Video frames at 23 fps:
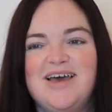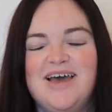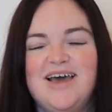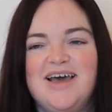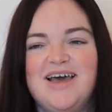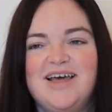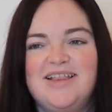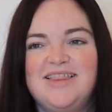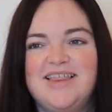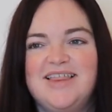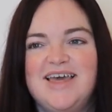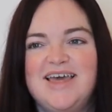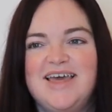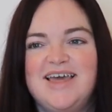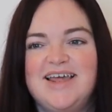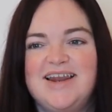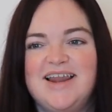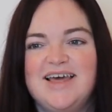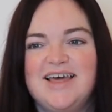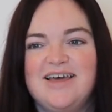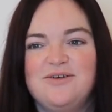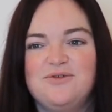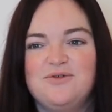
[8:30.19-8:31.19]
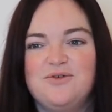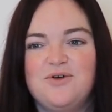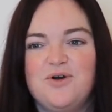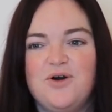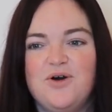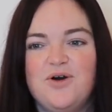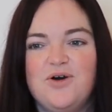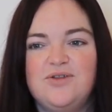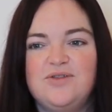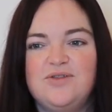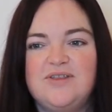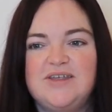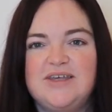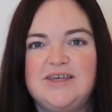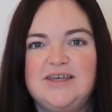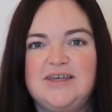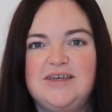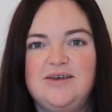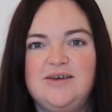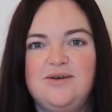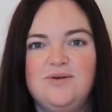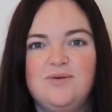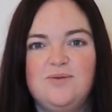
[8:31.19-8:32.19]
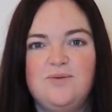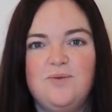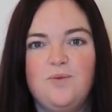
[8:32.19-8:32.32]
And then I've got the